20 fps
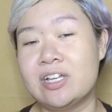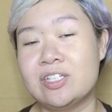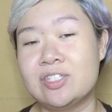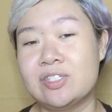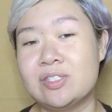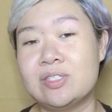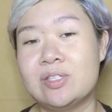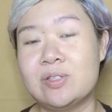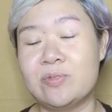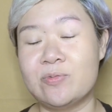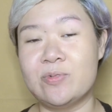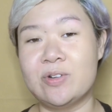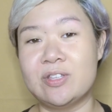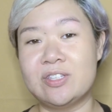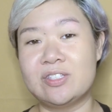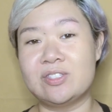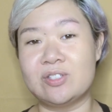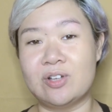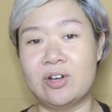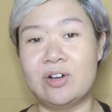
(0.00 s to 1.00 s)
I just didn't
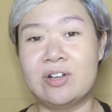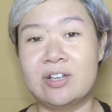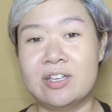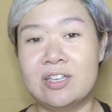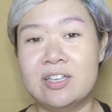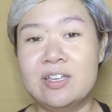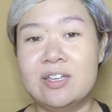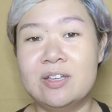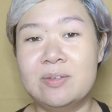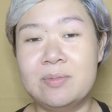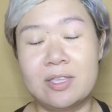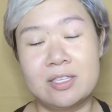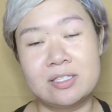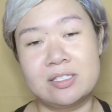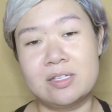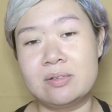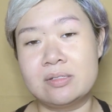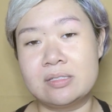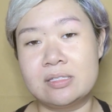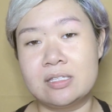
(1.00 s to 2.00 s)
want to talk because
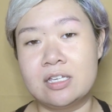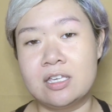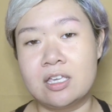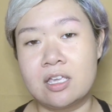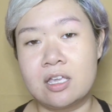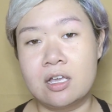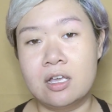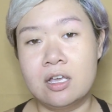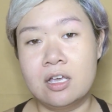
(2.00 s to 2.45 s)
I was like,